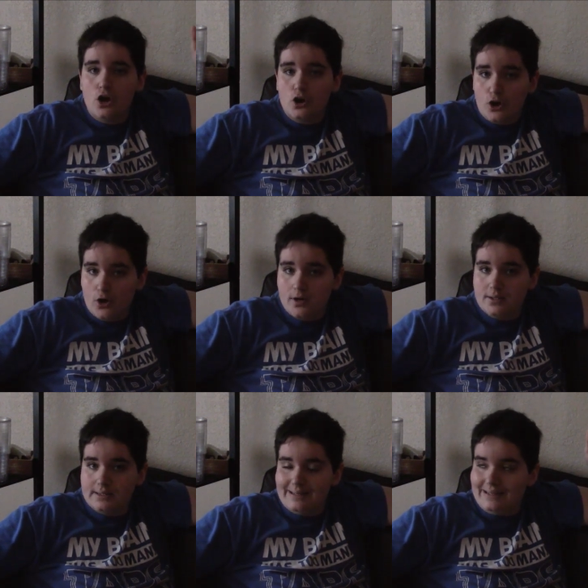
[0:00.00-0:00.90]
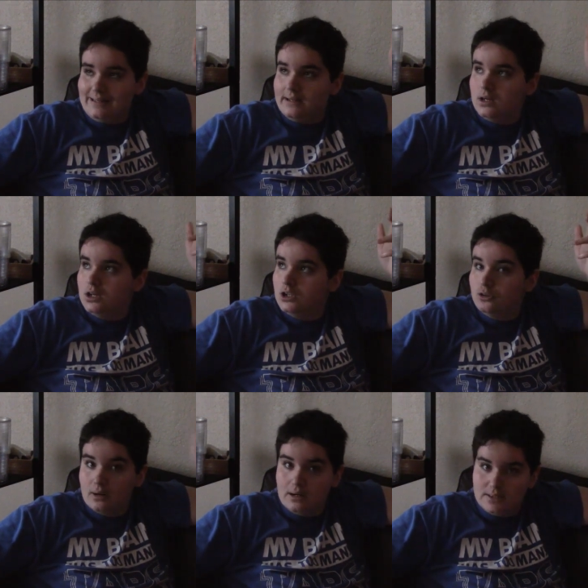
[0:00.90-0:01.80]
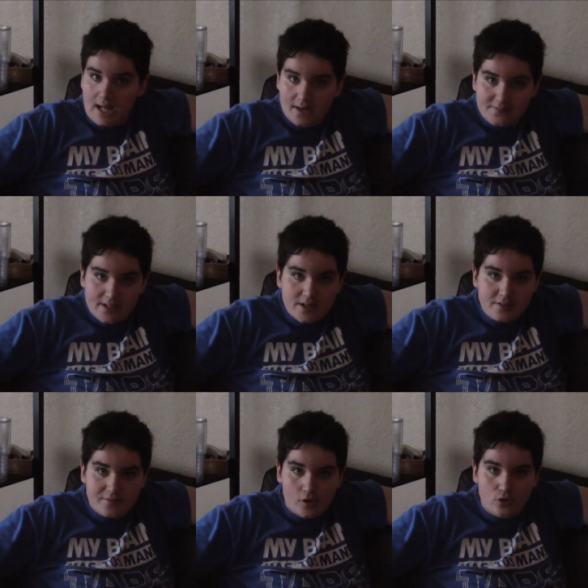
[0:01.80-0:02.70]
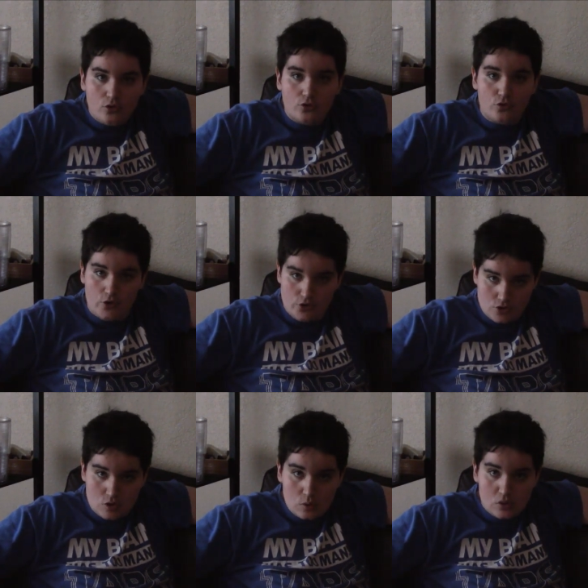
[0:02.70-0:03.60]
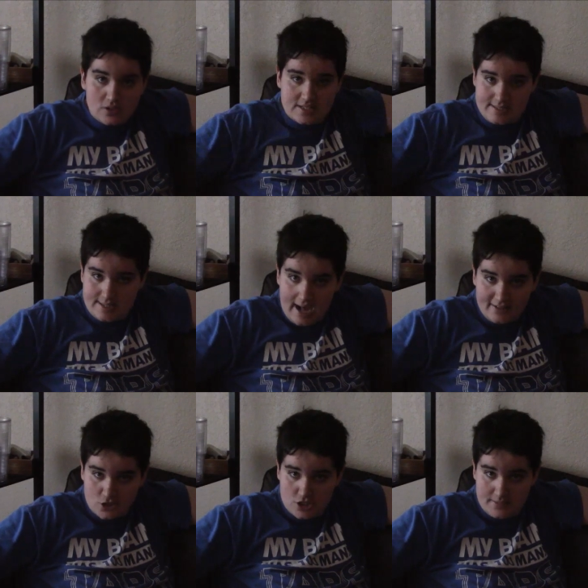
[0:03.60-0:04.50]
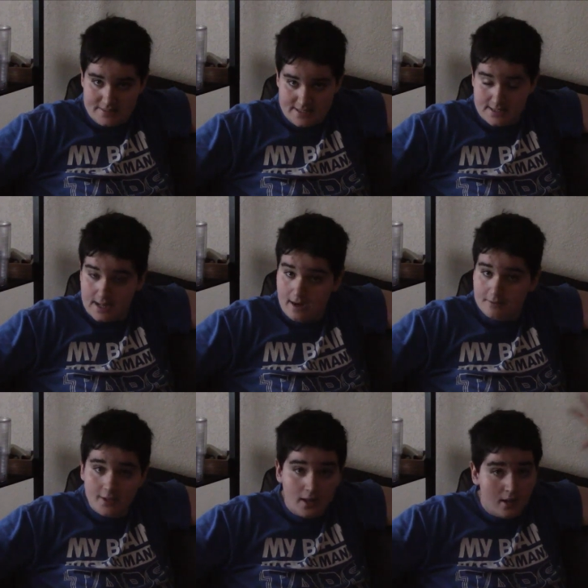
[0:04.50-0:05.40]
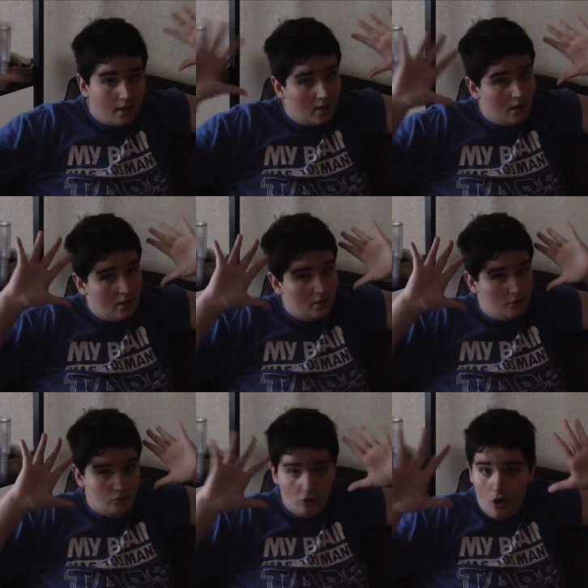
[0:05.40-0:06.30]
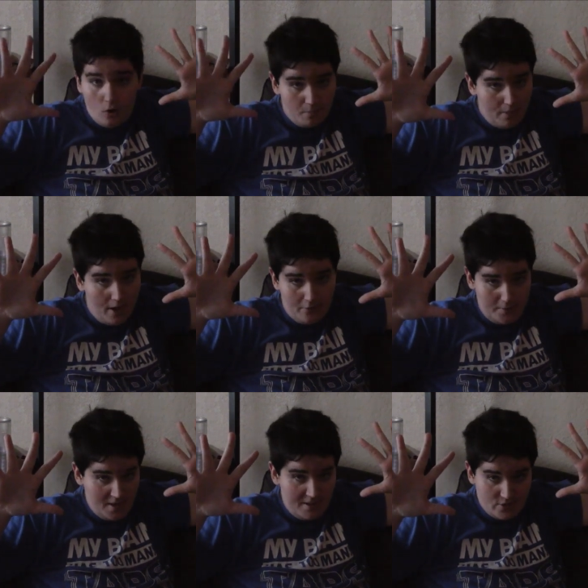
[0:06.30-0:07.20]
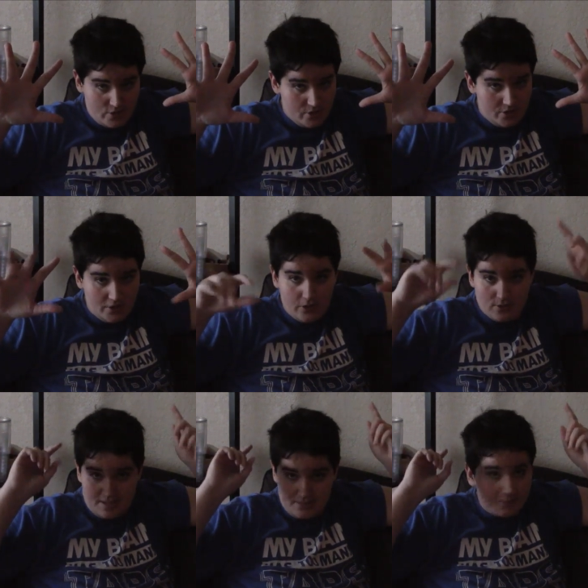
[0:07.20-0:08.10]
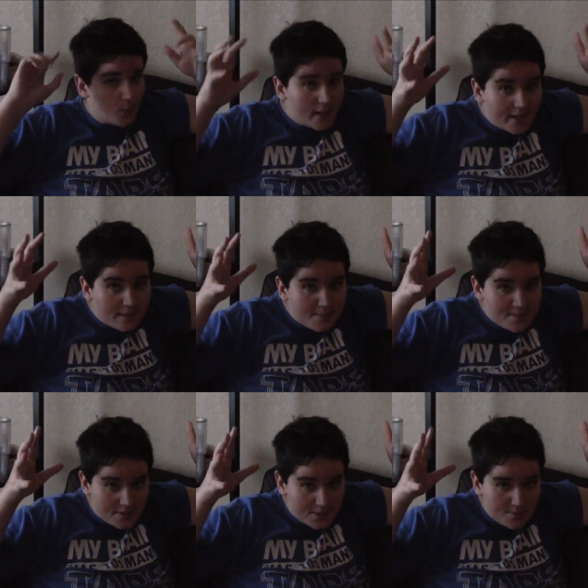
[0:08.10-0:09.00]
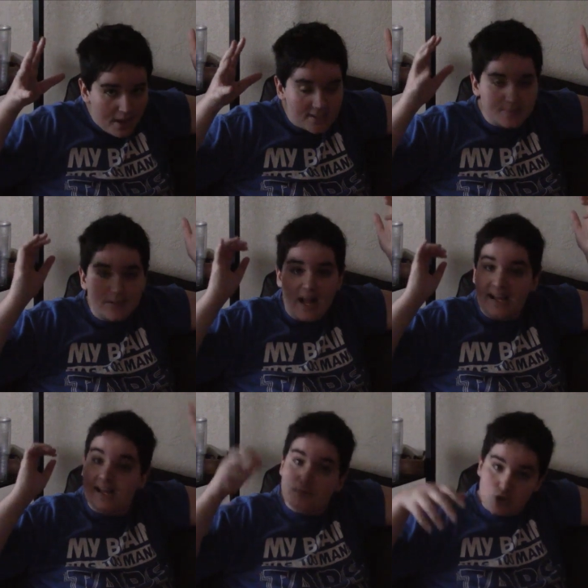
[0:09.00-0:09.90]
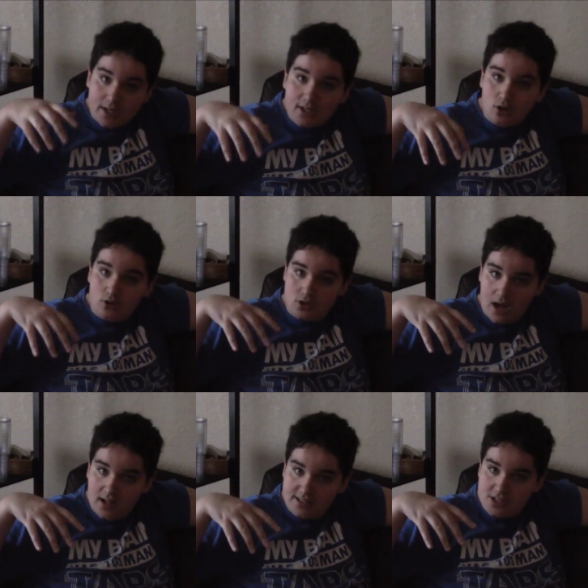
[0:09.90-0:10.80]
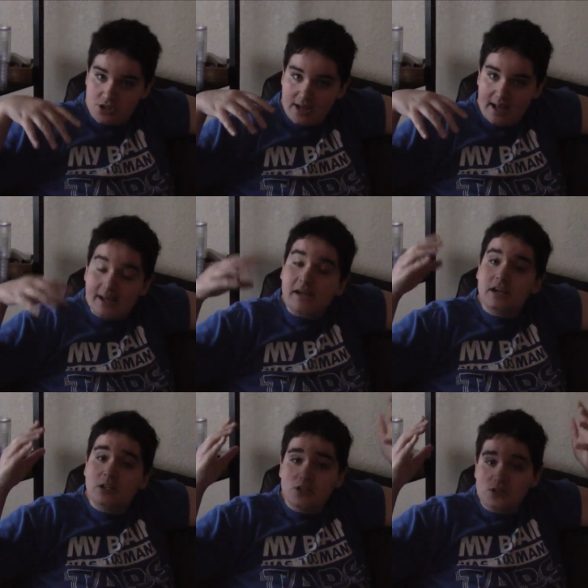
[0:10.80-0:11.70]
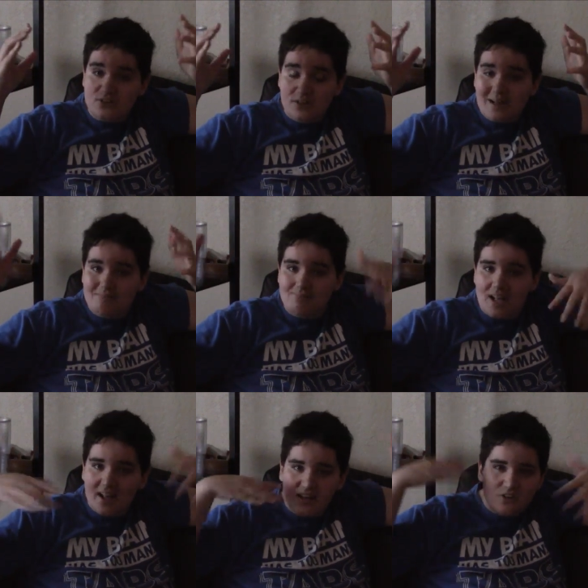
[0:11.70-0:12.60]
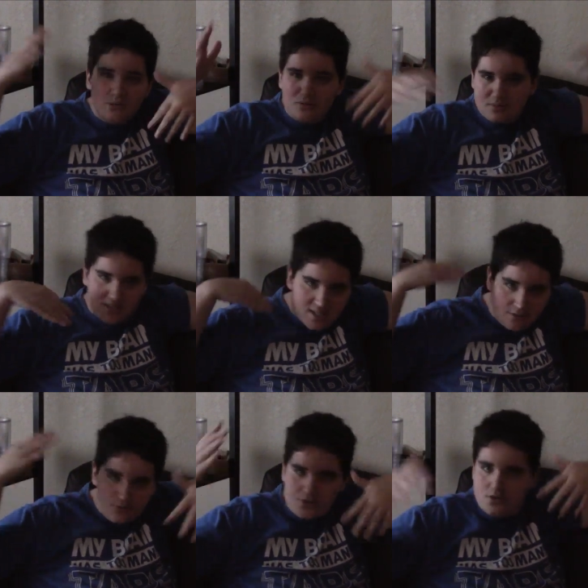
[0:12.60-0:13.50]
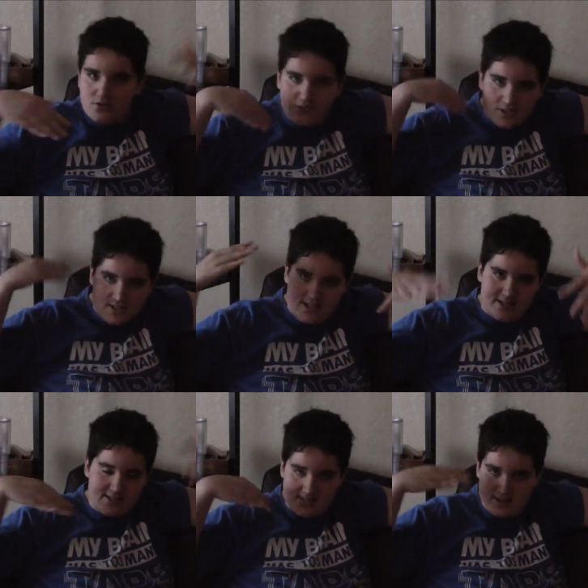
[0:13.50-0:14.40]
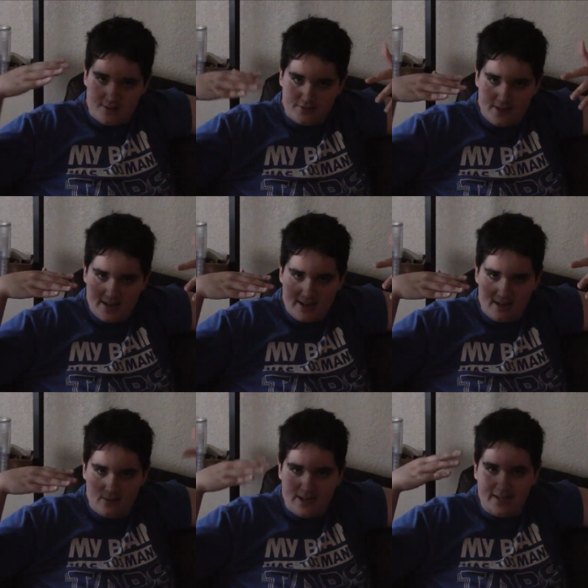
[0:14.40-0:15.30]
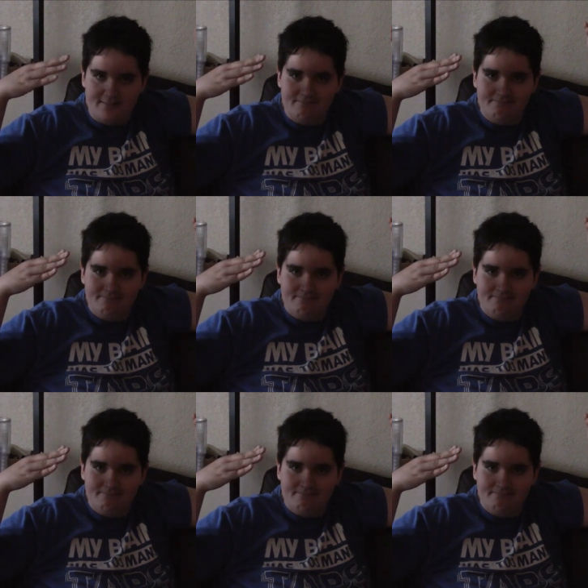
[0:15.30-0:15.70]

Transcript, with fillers: currently doing a lot of interviews for schools and scholarships and stuff. Don't bother me about student loans. I'm avoiding them as much as possible. I am trying to go to college, okay? So I'm kind of doing stuff with universities and stuff right now and,